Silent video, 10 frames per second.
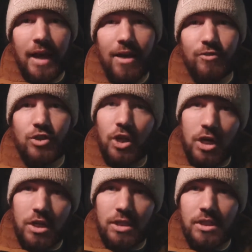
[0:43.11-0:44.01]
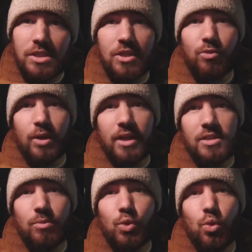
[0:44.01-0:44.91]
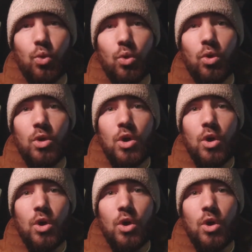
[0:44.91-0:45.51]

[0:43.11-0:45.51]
after dark to see if we can get some cool